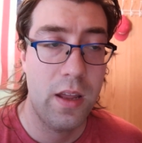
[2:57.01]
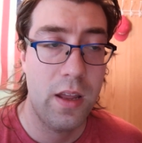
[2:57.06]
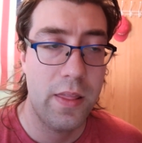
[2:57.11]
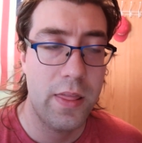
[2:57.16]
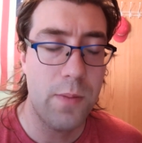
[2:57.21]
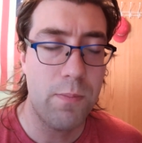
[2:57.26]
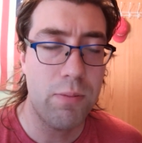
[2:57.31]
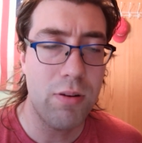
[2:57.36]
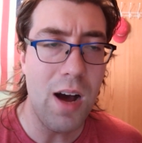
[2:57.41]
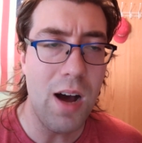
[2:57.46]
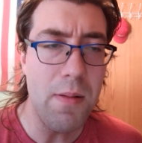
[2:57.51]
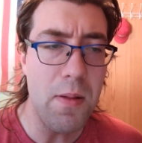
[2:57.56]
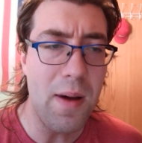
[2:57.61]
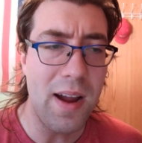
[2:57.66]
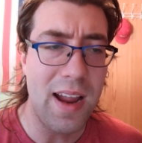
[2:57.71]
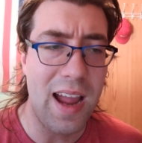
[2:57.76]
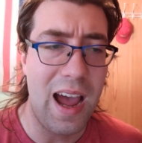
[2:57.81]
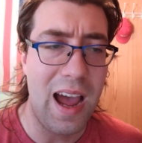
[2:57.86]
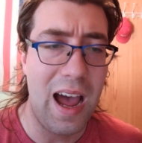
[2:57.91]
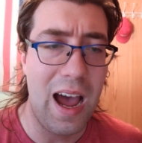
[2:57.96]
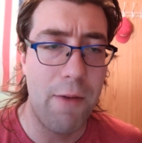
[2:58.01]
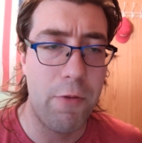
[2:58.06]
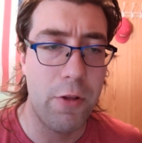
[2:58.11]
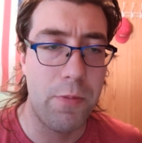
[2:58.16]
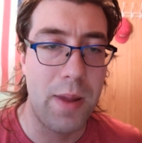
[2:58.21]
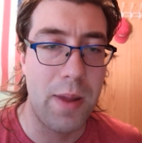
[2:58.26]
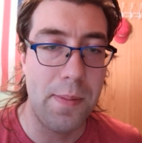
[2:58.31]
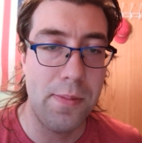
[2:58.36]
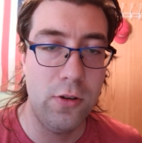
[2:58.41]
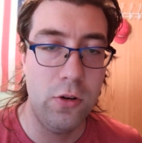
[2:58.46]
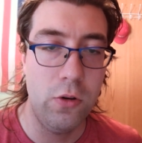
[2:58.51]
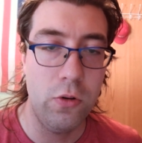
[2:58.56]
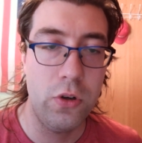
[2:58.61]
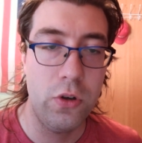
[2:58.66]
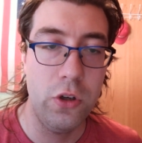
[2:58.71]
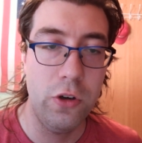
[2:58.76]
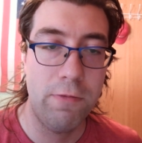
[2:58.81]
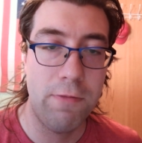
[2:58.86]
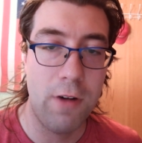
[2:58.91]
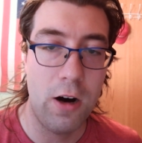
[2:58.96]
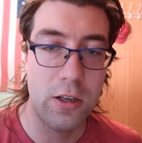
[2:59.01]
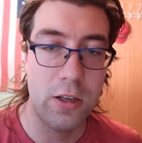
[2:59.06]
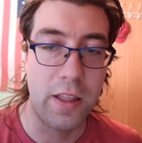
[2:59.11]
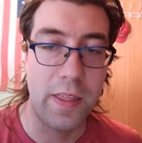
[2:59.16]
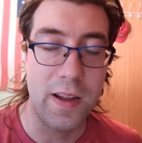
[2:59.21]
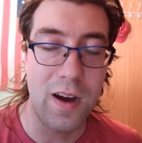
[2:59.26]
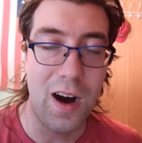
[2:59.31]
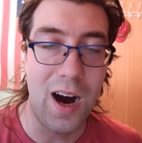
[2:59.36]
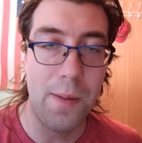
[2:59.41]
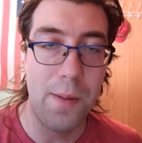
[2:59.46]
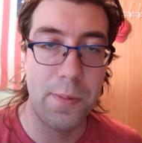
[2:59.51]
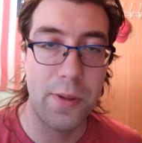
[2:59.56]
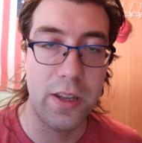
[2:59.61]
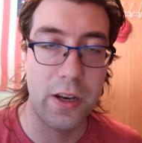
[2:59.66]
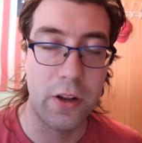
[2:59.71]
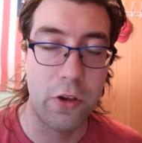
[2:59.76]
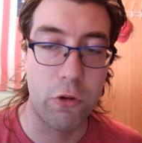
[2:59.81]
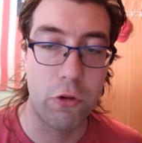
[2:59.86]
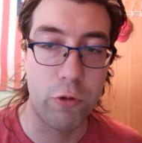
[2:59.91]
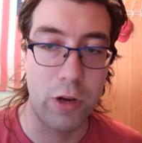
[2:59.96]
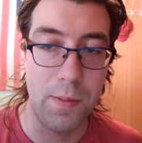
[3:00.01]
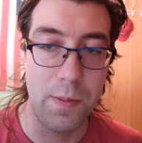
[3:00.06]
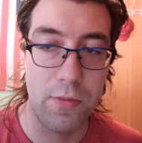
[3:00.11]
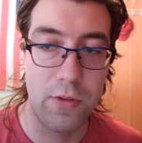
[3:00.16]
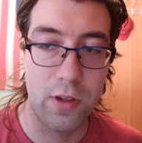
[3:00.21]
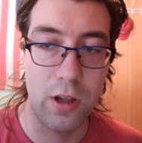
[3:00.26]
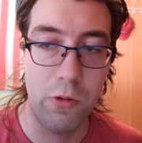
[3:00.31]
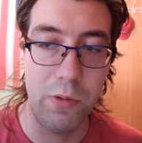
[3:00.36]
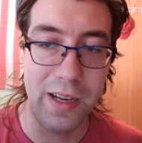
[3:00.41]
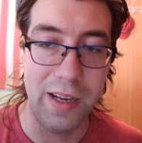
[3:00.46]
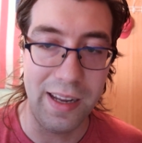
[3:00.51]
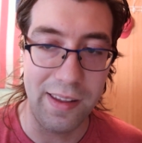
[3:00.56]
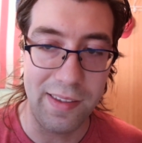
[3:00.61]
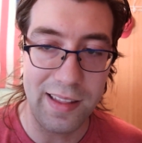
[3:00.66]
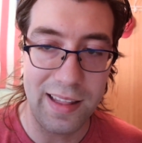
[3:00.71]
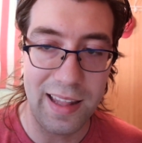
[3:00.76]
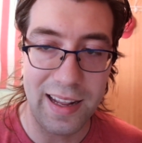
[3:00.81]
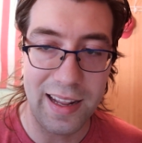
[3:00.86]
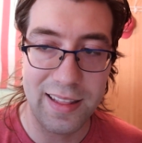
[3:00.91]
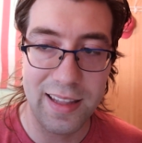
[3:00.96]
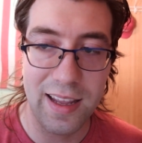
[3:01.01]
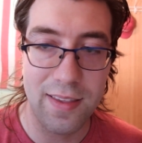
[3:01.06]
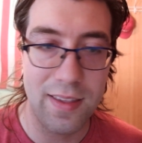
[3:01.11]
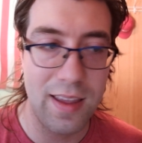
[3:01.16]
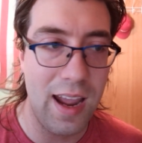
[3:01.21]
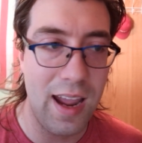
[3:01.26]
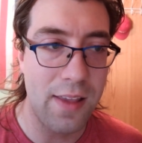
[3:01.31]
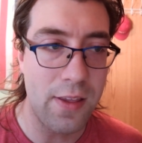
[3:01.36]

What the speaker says: The problem I have with people who do fall into the opposite extreme so easily like this is